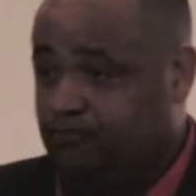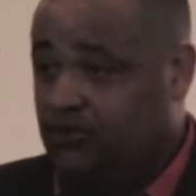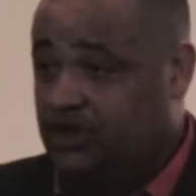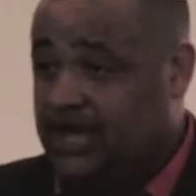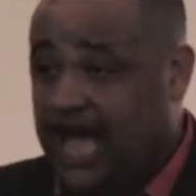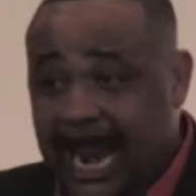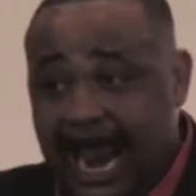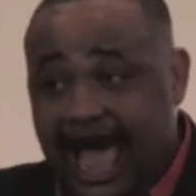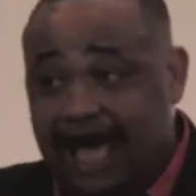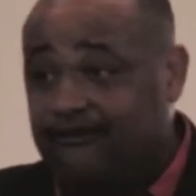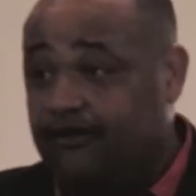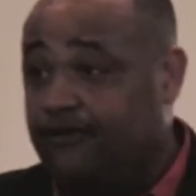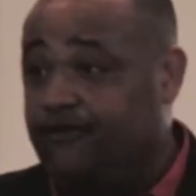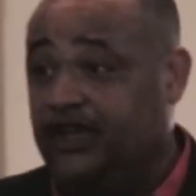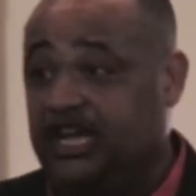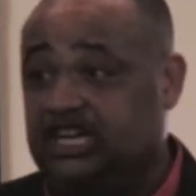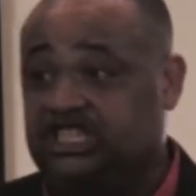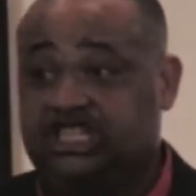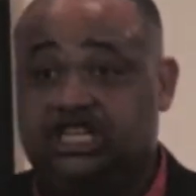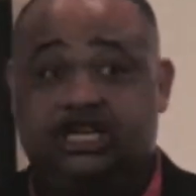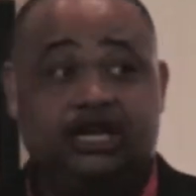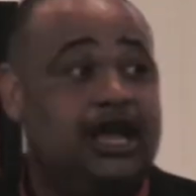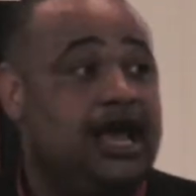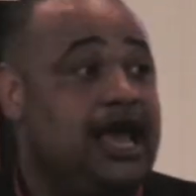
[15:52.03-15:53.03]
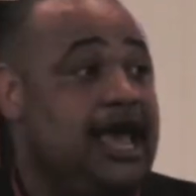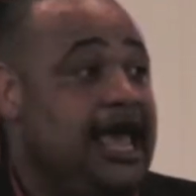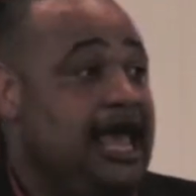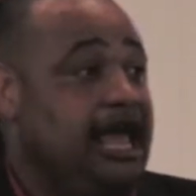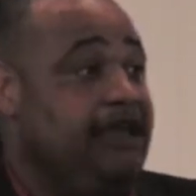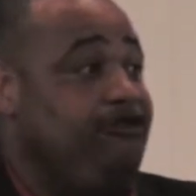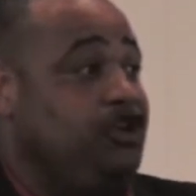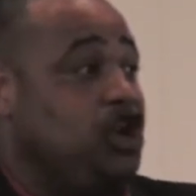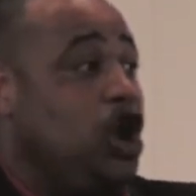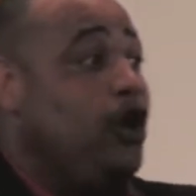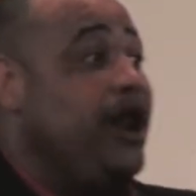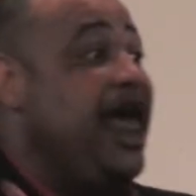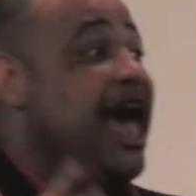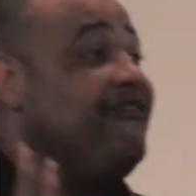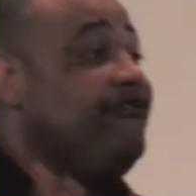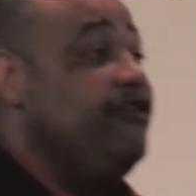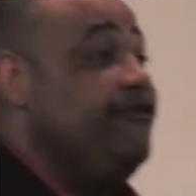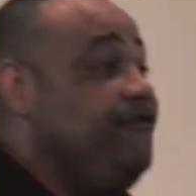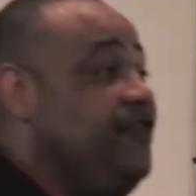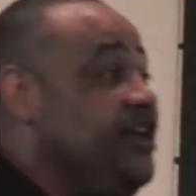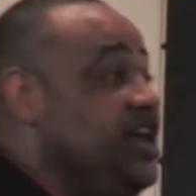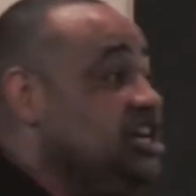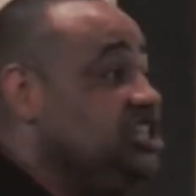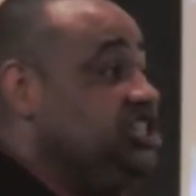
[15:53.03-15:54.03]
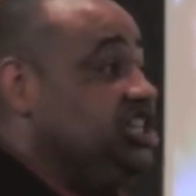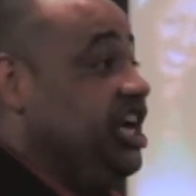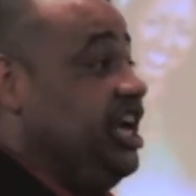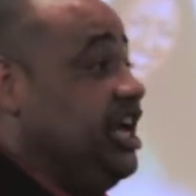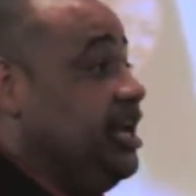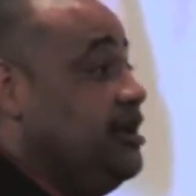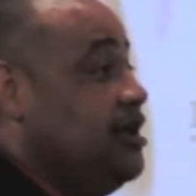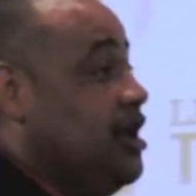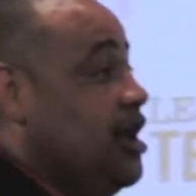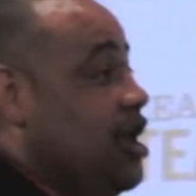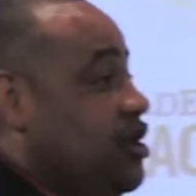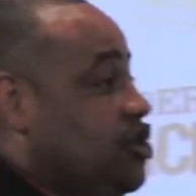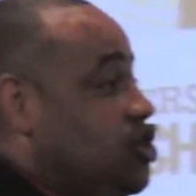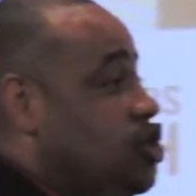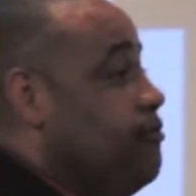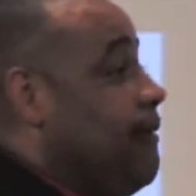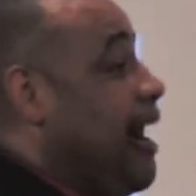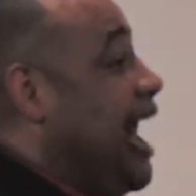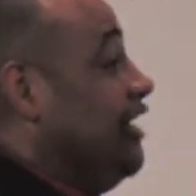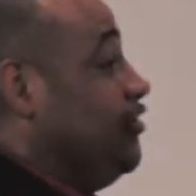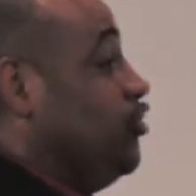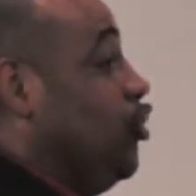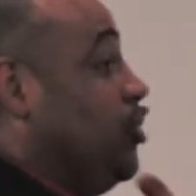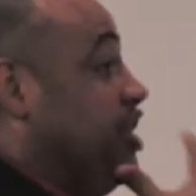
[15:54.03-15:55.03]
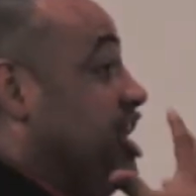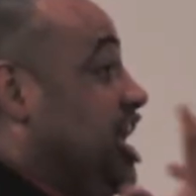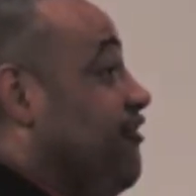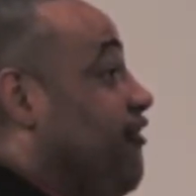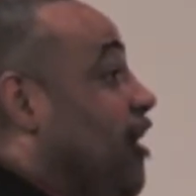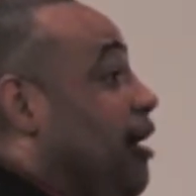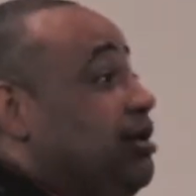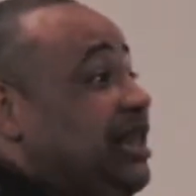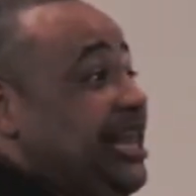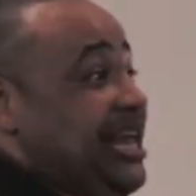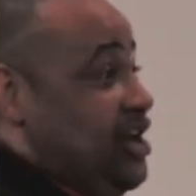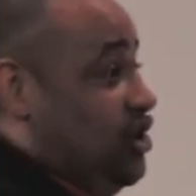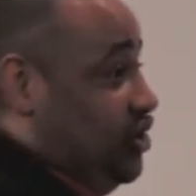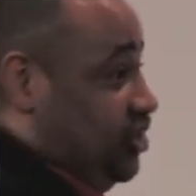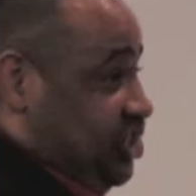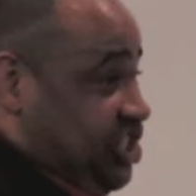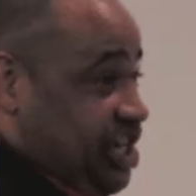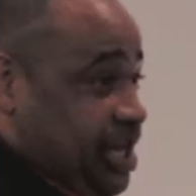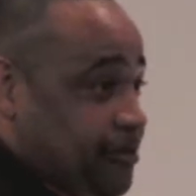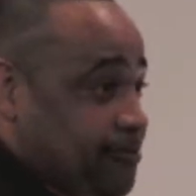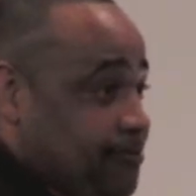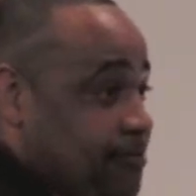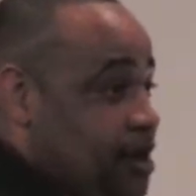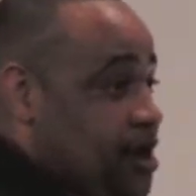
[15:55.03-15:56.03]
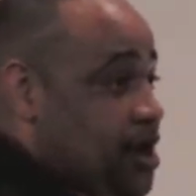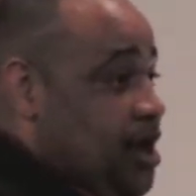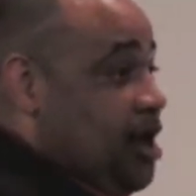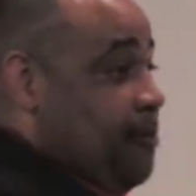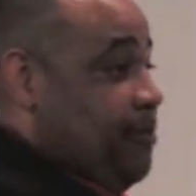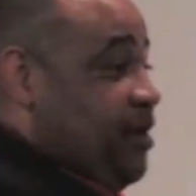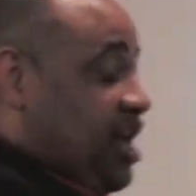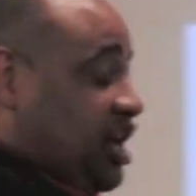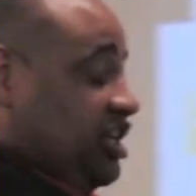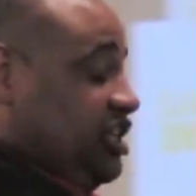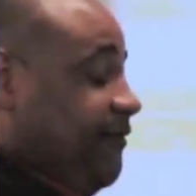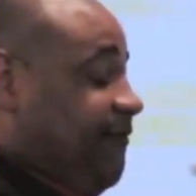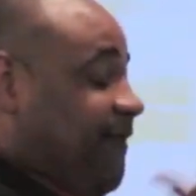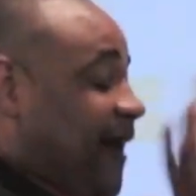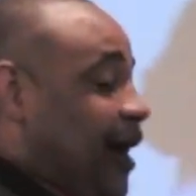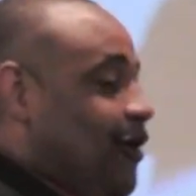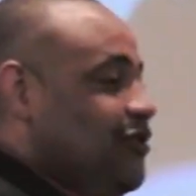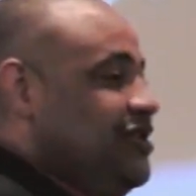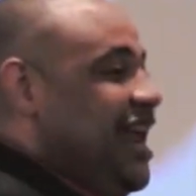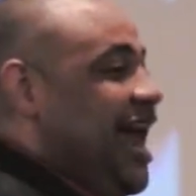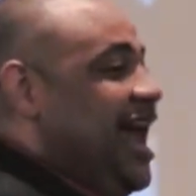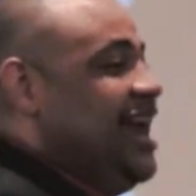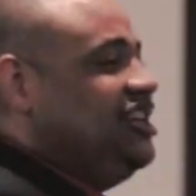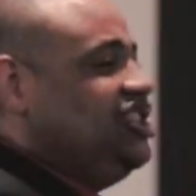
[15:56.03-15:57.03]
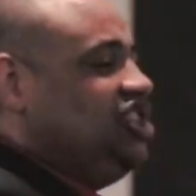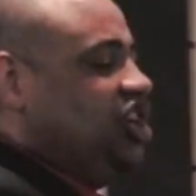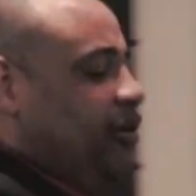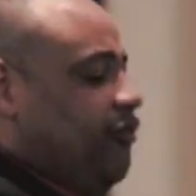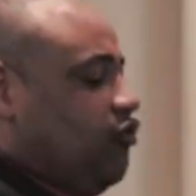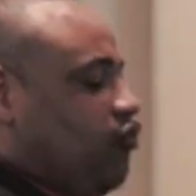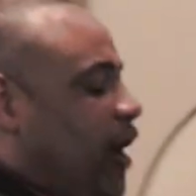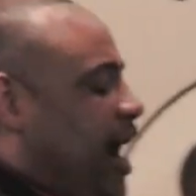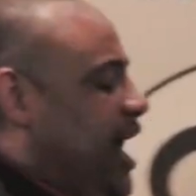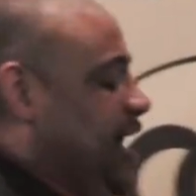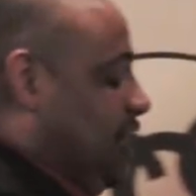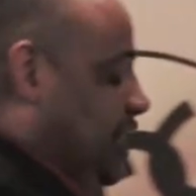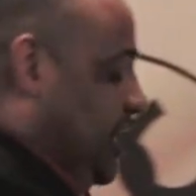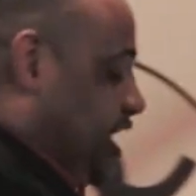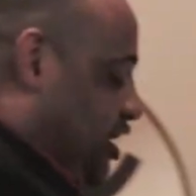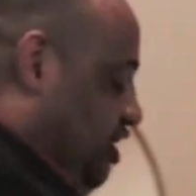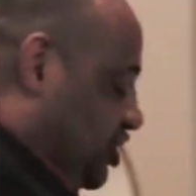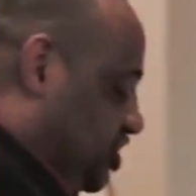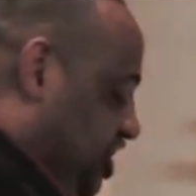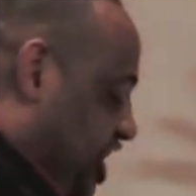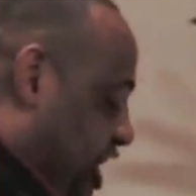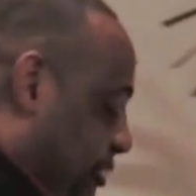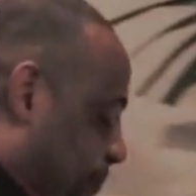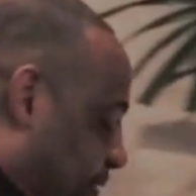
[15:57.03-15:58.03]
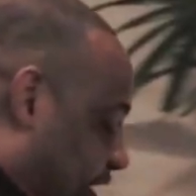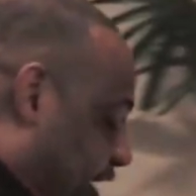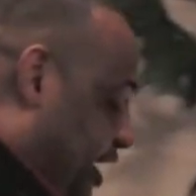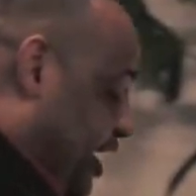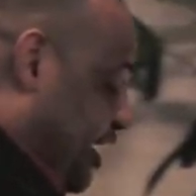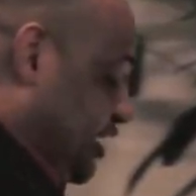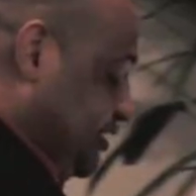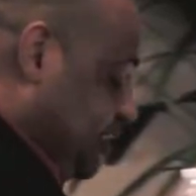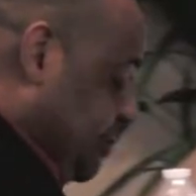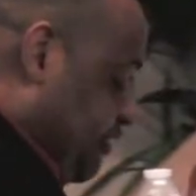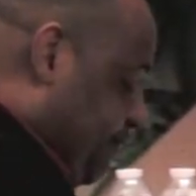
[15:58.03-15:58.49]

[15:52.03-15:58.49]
Got to have a vision. If you don't have a vision, you might as well give up leadership, because the foundation of great leadership is